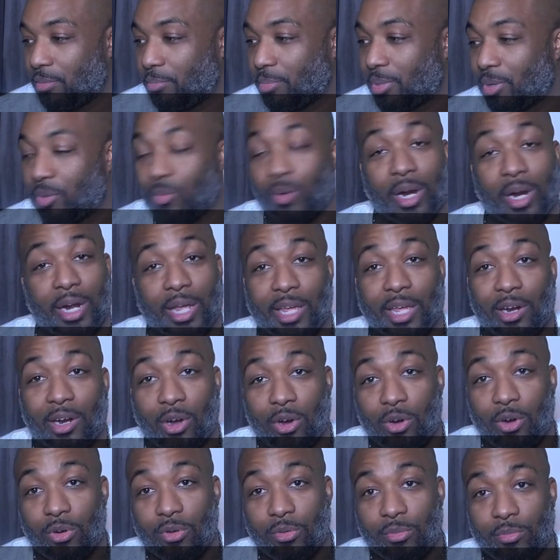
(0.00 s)
But when I get
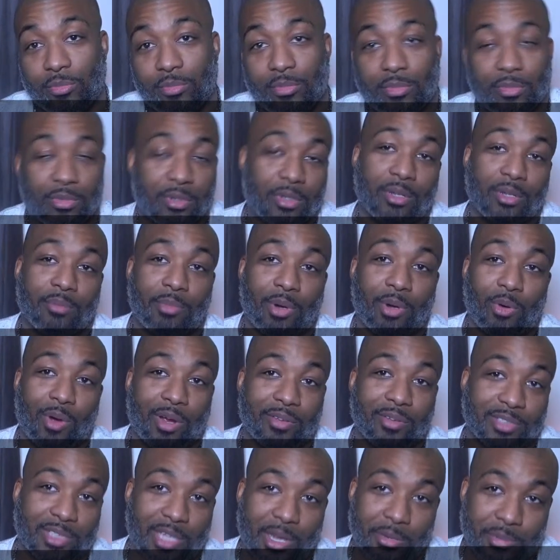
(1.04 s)
home, my
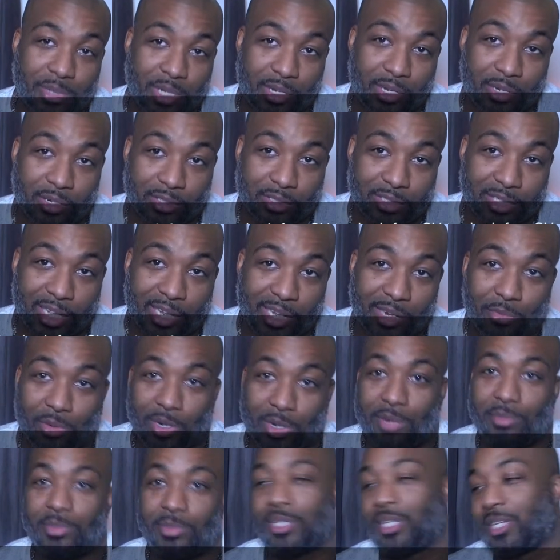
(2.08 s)
wife stops understanding
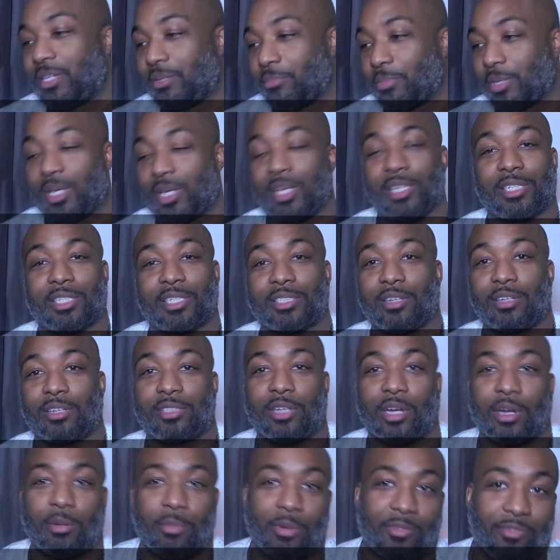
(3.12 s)
what I'm saying because I start
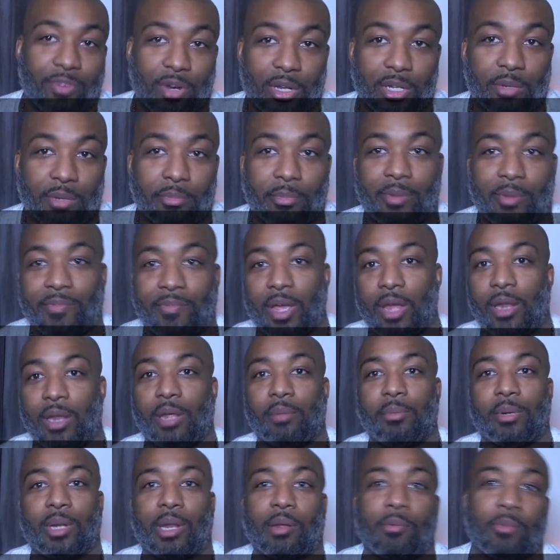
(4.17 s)
talking to my friend and my
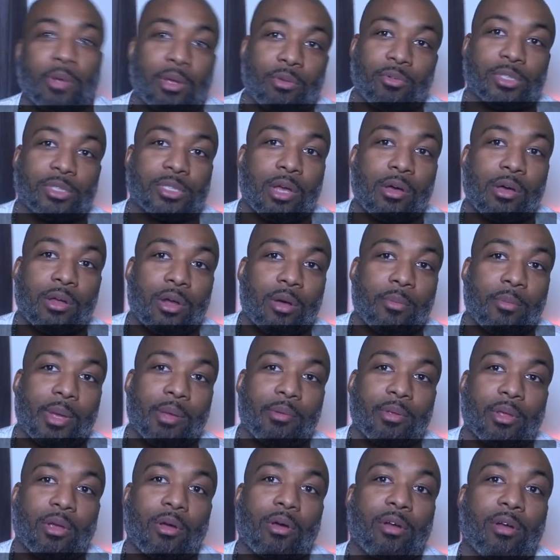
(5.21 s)
family. Like, man, what's going on,
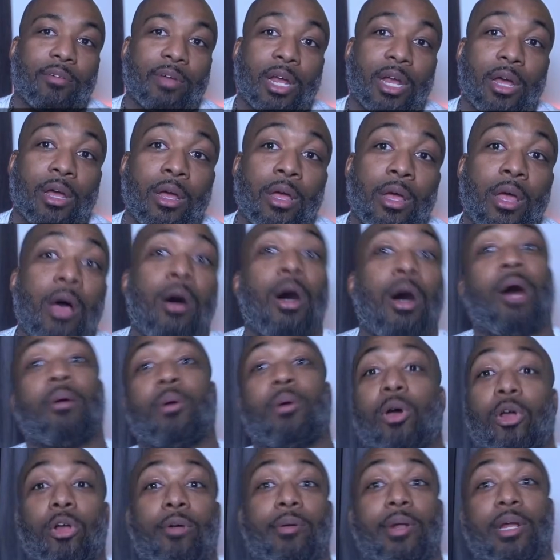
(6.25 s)
man? You going over there? I'm
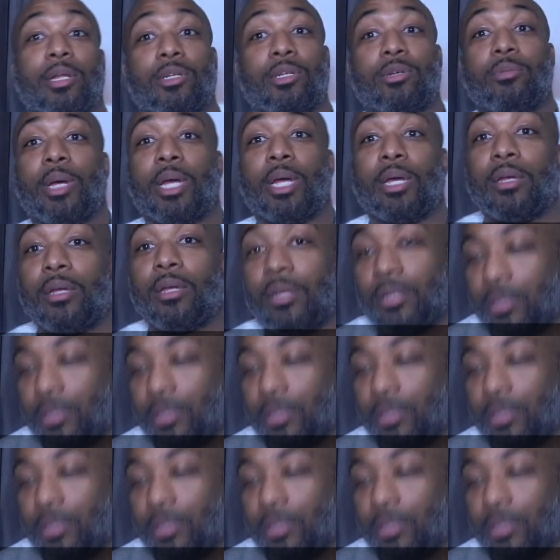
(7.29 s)
going over there, do man.